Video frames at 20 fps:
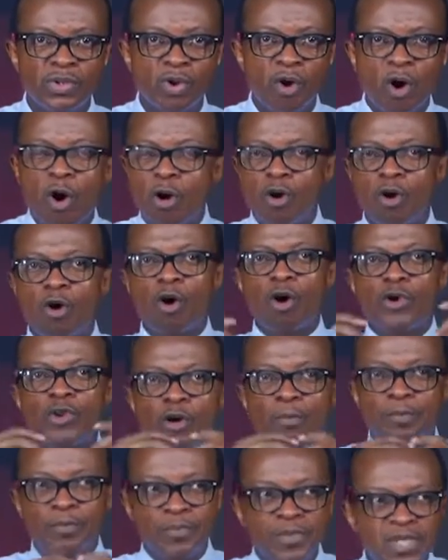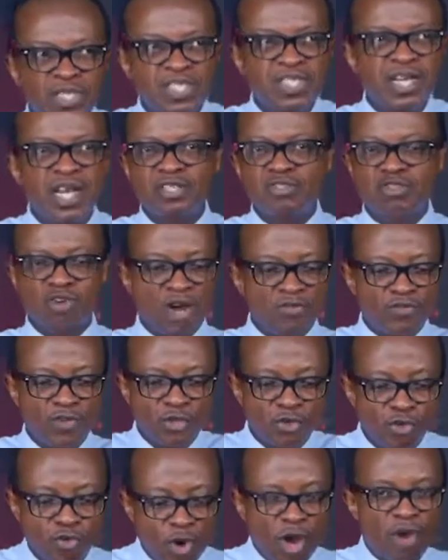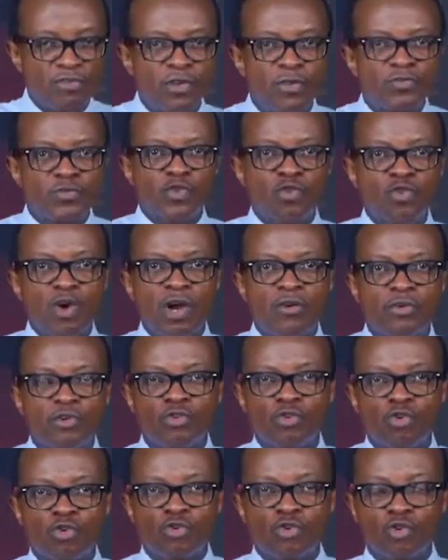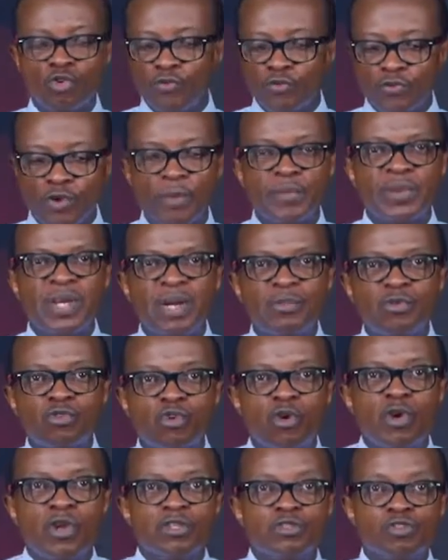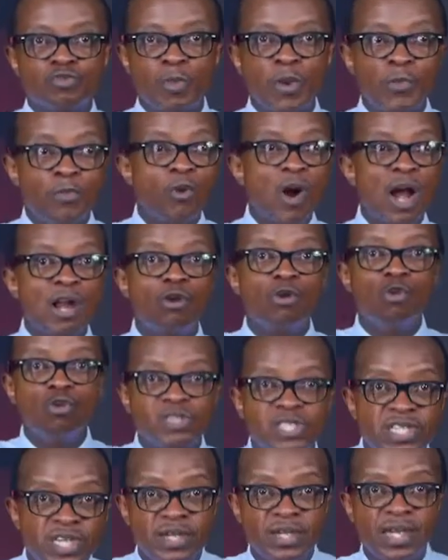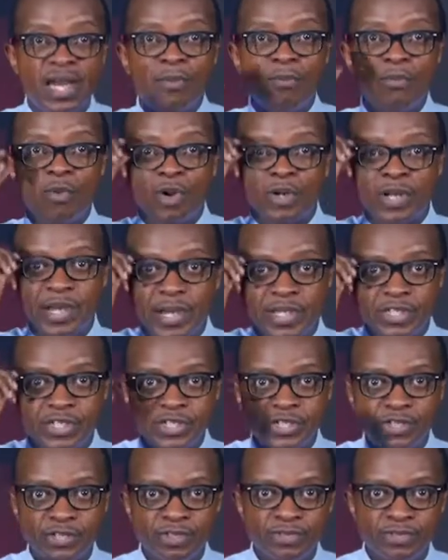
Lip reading: Or your business, you've not been able to. People are losing their mortgage.